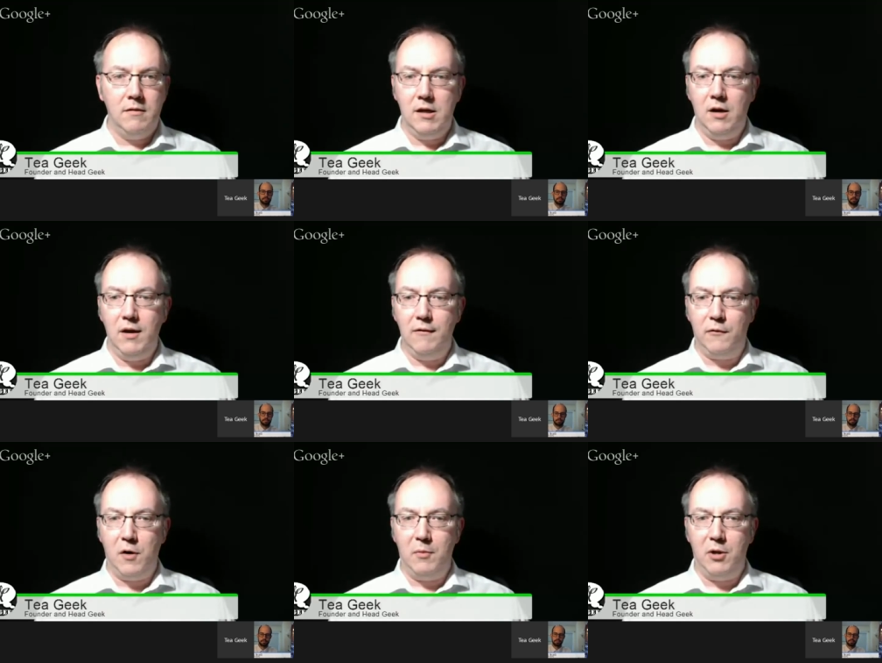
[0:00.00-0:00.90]
you know,
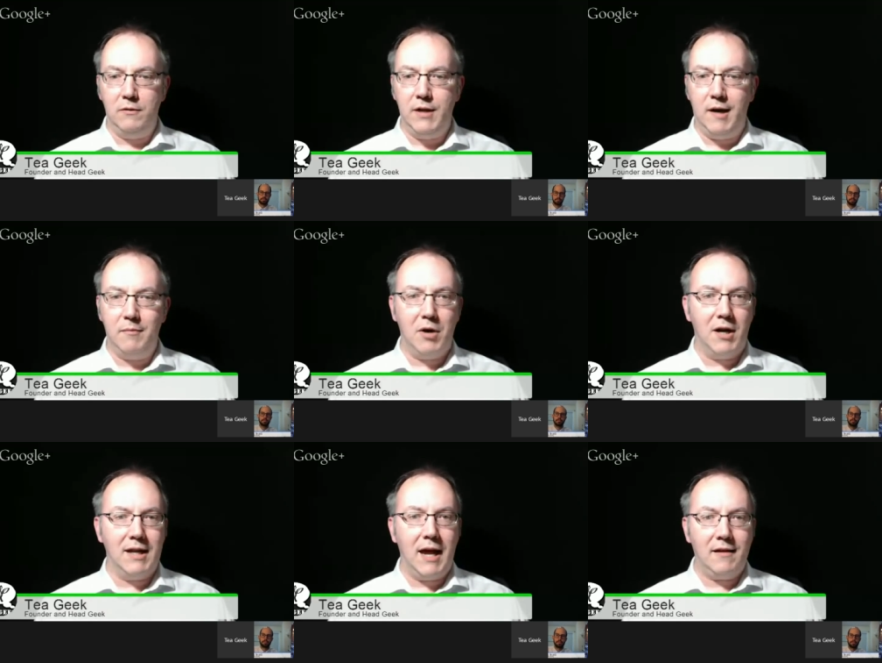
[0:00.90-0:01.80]
informal, not
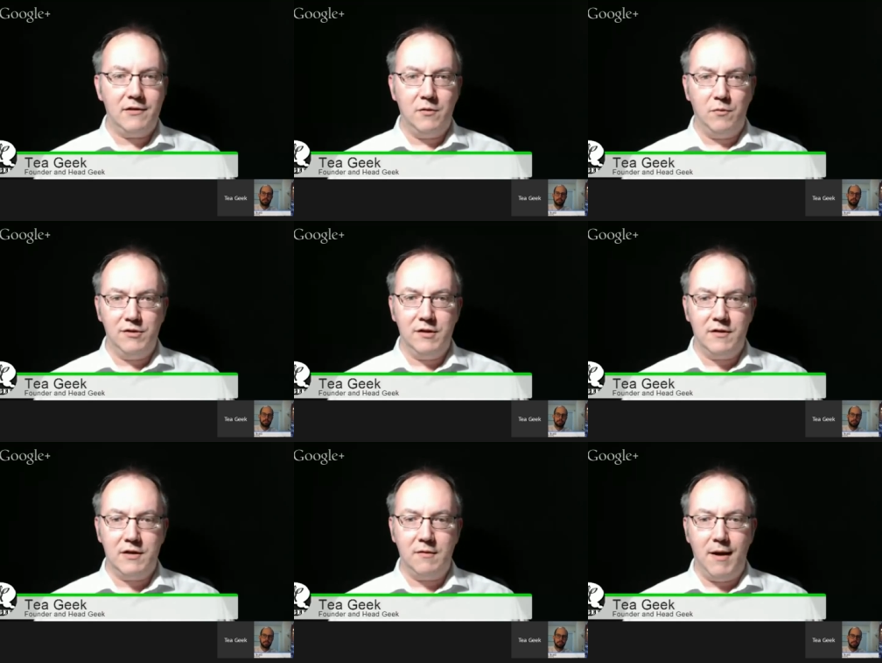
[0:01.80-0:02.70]
broadcast, and we'll
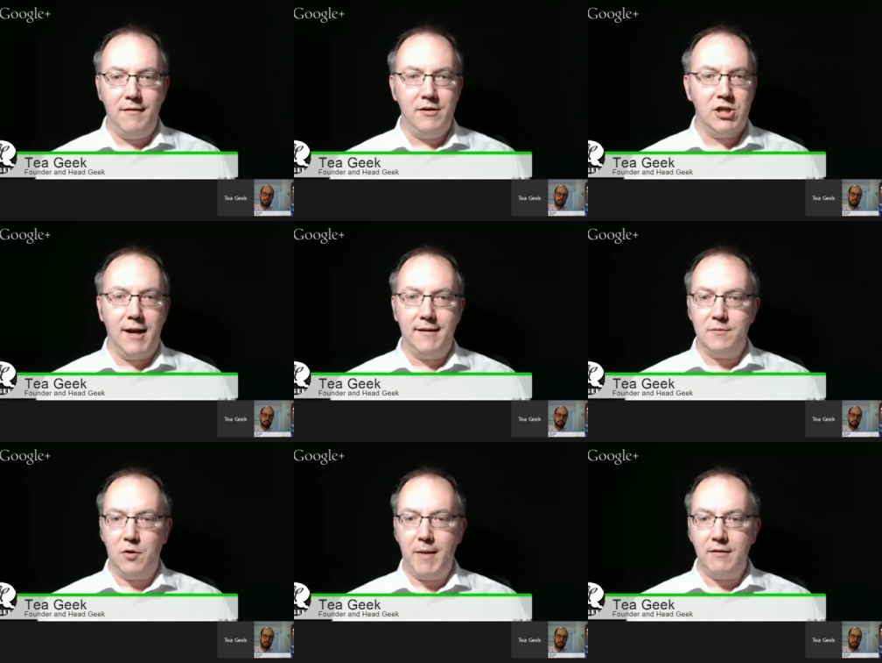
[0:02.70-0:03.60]
just sit around and chat
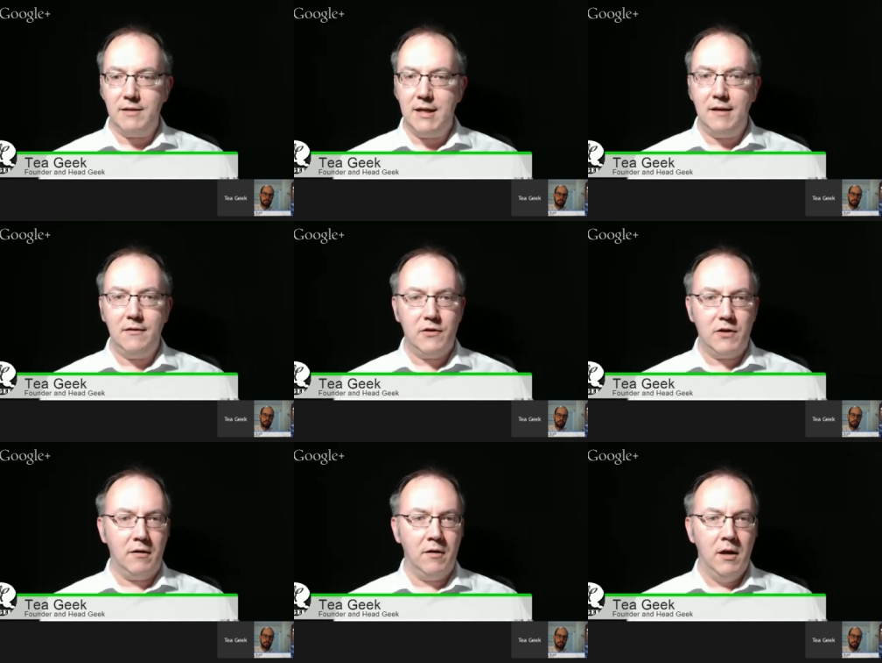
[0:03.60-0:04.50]
some more about tea.
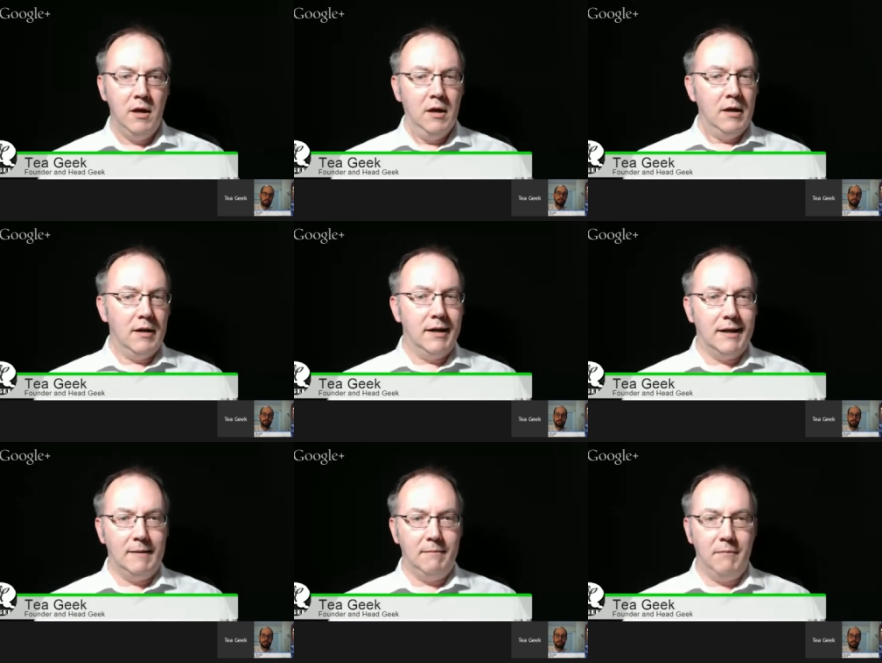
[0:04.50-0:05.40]
So,
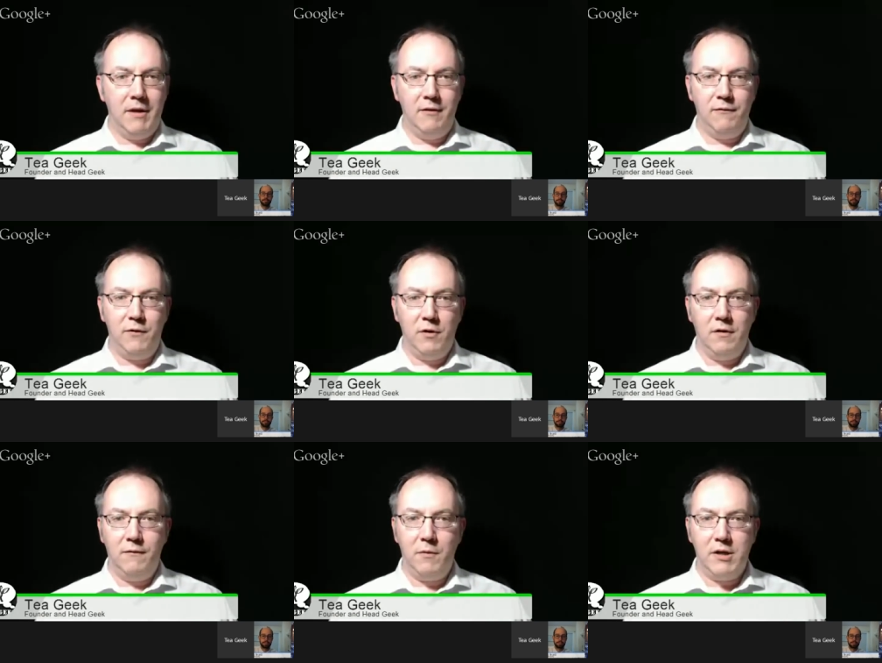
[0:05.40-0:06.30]
if
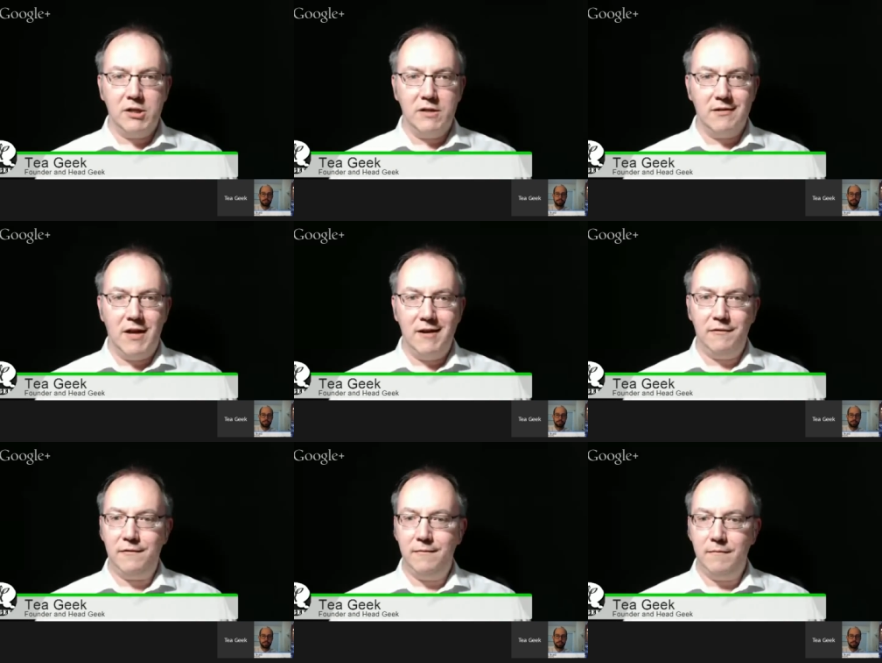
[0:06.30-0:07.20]
you're watching this
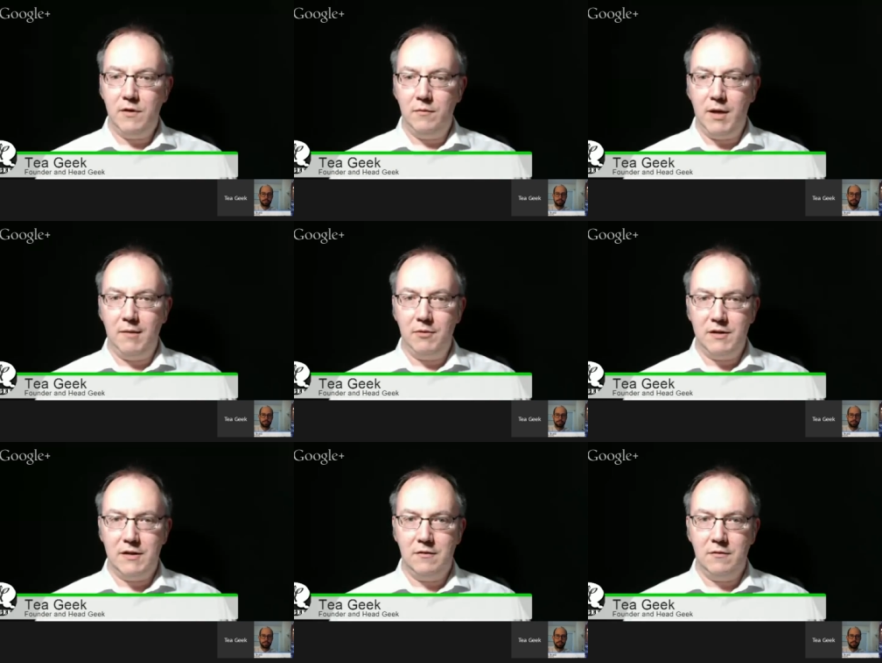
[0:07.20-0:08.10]
live, you'll be
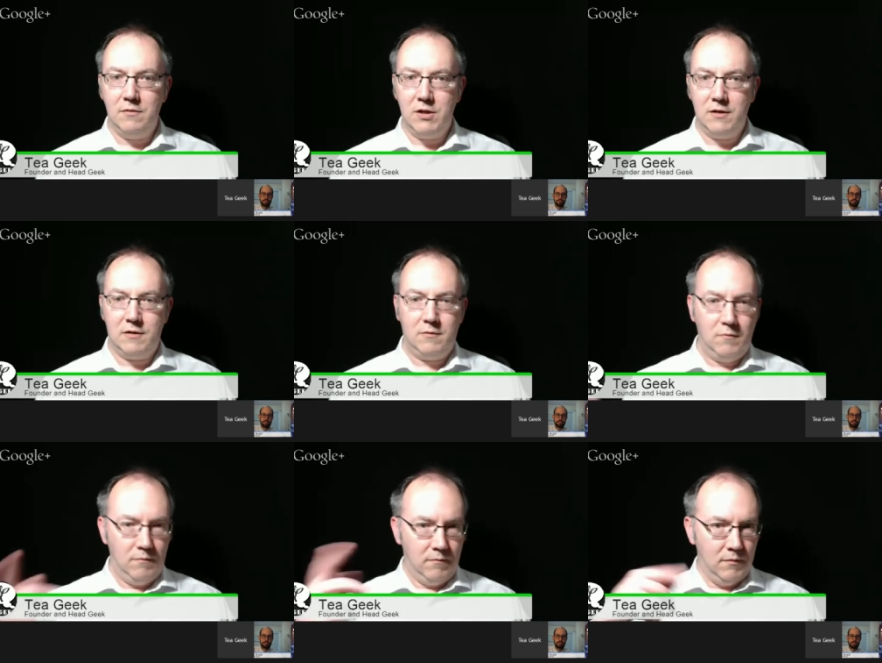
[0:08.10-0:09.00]
able to just
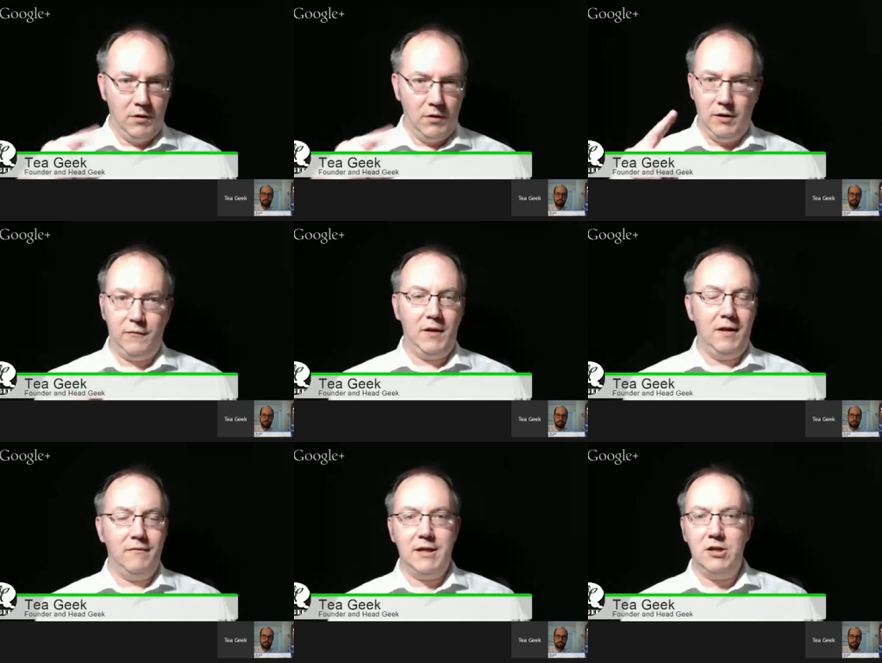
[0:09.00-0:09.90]
look for the
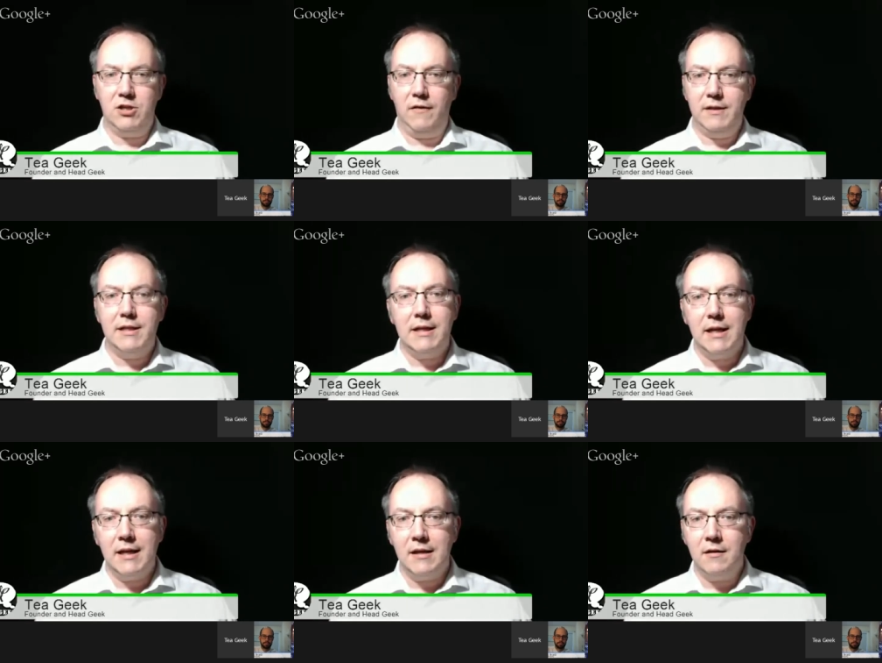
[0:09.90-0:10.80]
invitation on the Tea
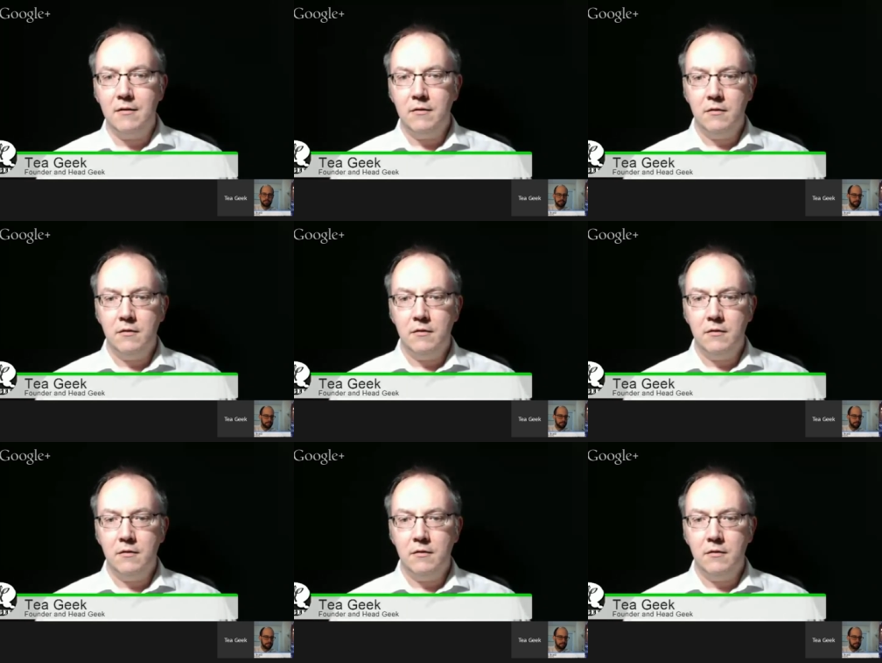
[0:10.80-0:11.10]
Geek